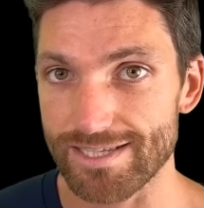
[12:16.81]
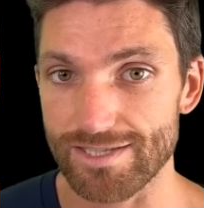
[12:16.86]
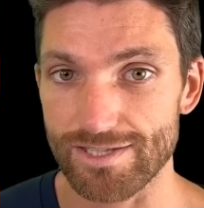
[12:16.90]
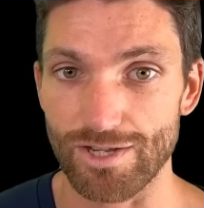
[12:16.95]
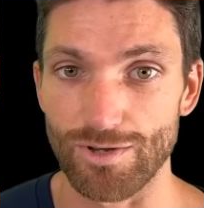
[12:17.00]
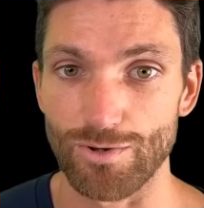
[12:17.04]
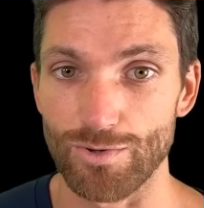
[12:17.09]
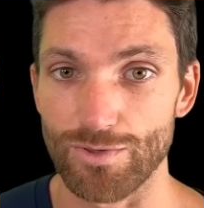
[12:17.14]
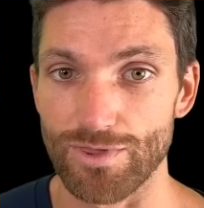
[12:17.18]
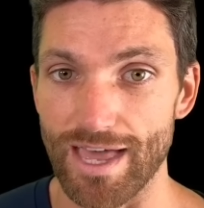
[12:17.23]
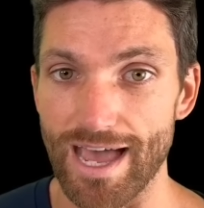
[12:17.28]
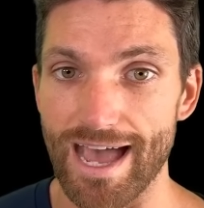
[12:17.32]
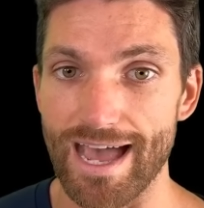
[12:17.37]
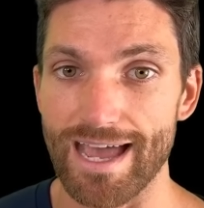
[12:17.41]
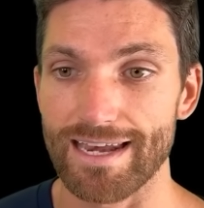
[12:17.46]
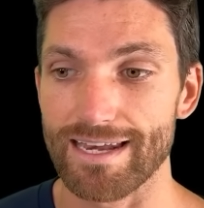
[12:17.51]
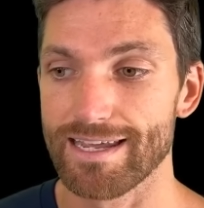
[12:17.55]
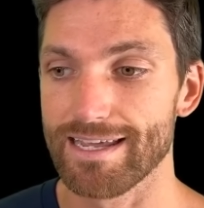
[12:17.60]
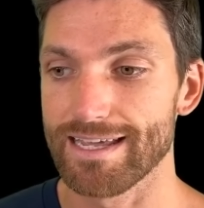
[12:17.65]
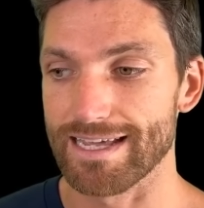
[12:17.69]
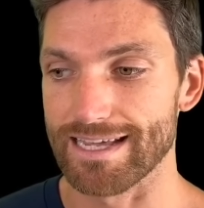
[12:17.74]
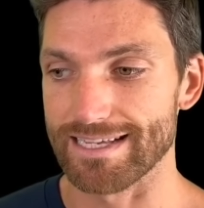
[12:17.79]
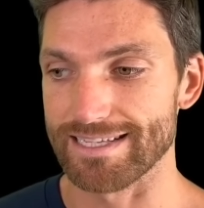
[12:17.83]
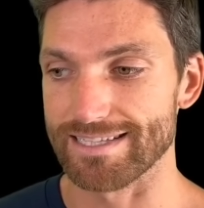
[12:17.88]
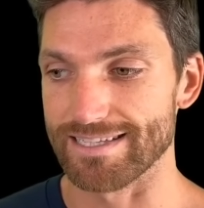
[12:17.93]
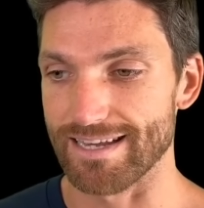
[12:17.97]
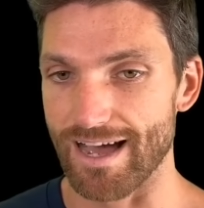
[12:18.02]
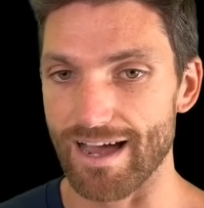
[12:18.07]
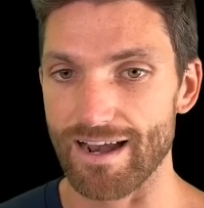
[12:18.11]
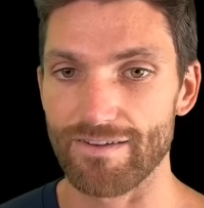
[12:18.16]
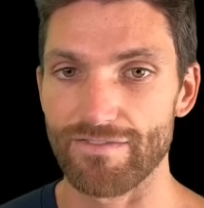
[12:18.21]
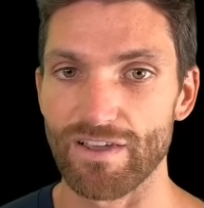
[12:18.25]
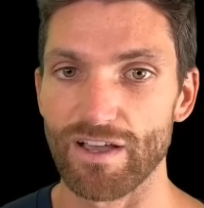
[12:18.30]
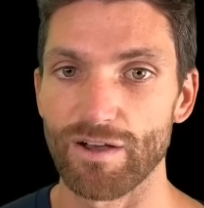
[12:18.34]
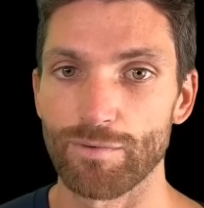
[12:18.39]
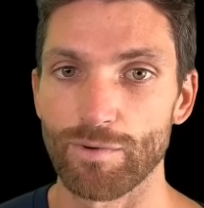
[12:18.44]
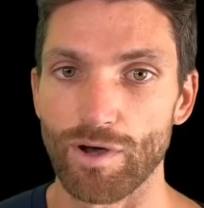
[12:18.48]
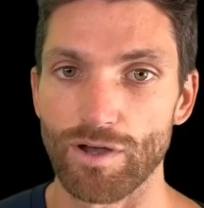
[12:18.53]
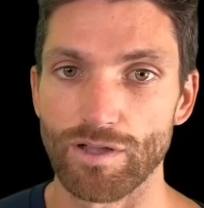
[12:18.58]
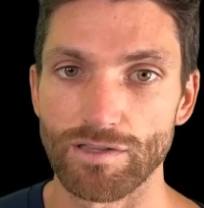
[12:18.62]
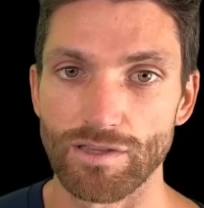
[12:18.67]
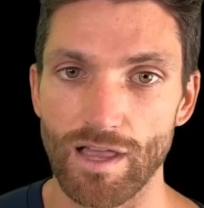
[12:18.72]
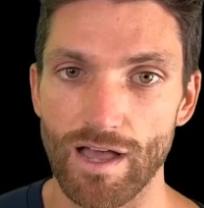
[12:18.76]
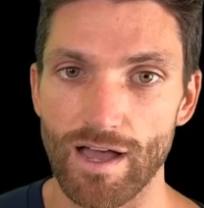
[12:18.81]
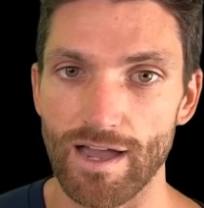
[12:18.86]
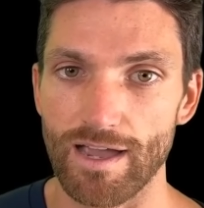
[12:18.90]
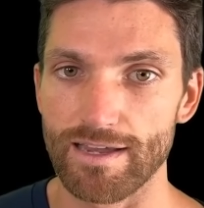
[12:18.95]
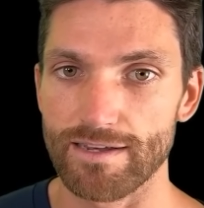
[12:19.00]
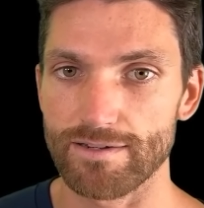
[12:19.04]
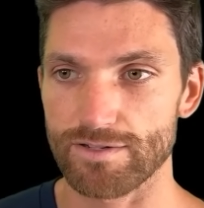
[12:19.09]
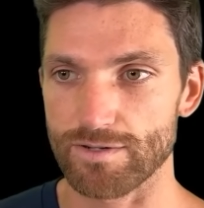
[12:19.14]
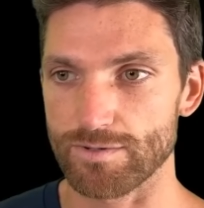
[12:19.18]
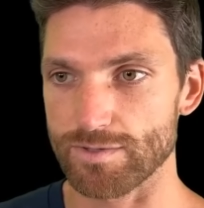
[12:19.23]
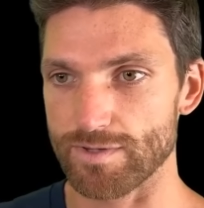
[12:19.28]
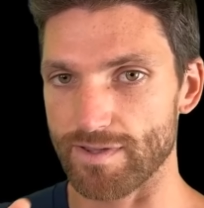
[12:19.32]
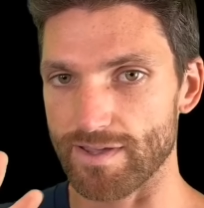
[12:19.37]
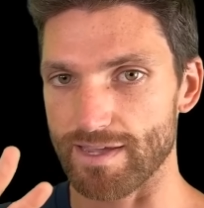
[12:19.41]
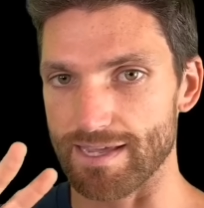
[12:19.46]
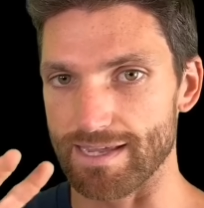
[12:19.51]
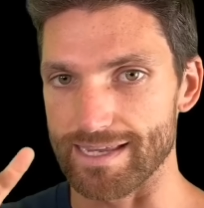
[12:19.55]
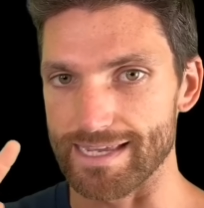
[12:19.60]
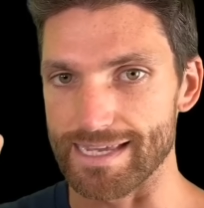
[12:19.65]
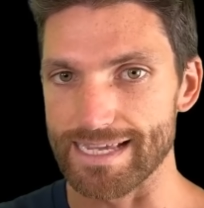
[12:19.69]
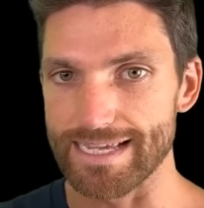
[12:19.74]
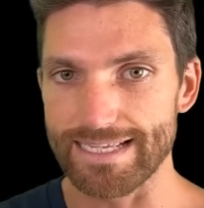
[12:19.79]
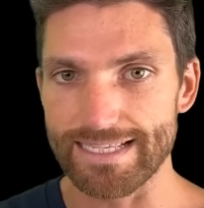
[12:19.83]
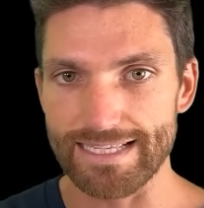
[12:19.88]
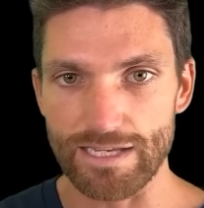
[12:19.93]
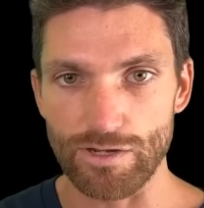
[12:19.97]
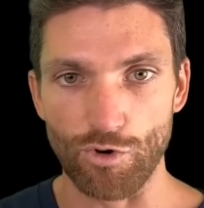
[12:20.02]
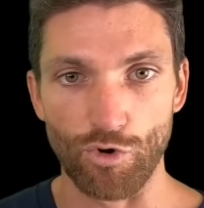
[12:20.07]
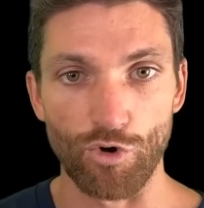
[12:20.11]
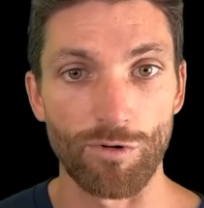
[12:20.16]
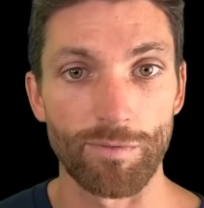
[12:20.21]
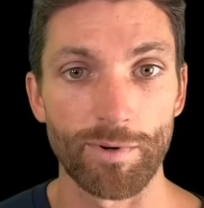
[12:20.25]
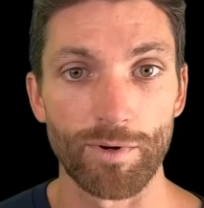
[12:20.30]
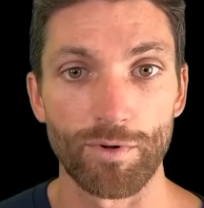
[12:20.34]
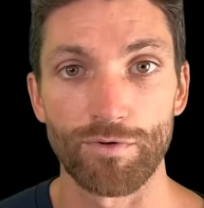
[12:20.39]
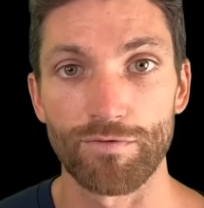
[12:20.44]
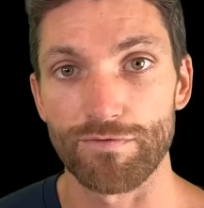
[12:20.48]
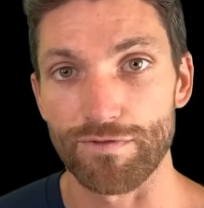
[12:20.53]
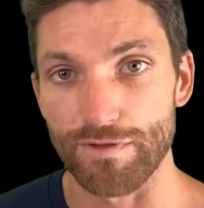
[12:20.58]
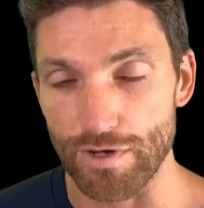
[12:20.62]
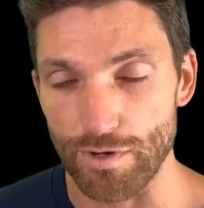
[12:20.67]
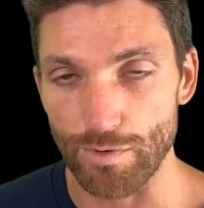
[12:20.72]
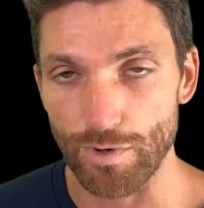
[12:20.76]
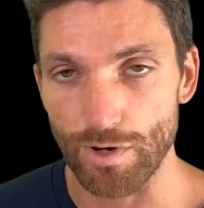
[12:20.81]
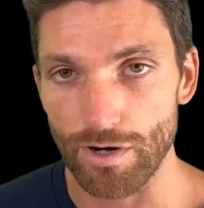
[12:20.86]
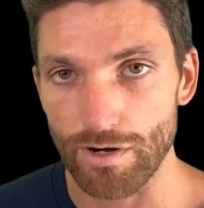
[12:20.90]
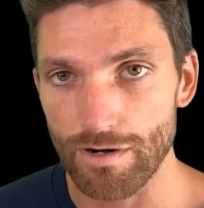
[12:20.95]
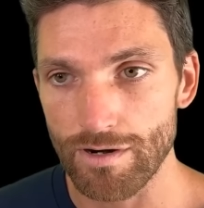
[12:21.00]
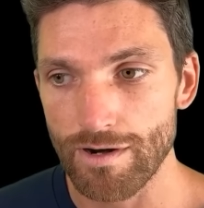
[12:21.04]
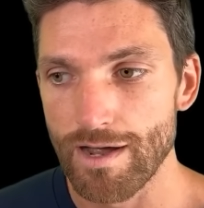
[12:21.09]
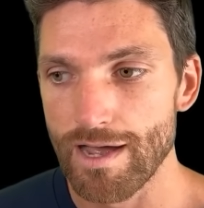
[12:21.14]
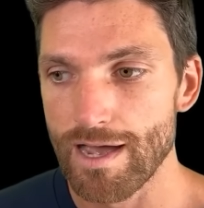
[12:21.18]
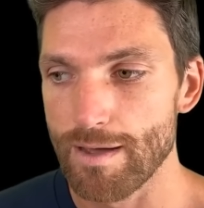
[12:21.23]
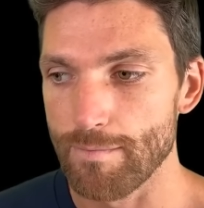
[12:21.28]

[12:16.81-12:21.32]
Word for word: so that is not available online in terms of like an easy orbital viewer,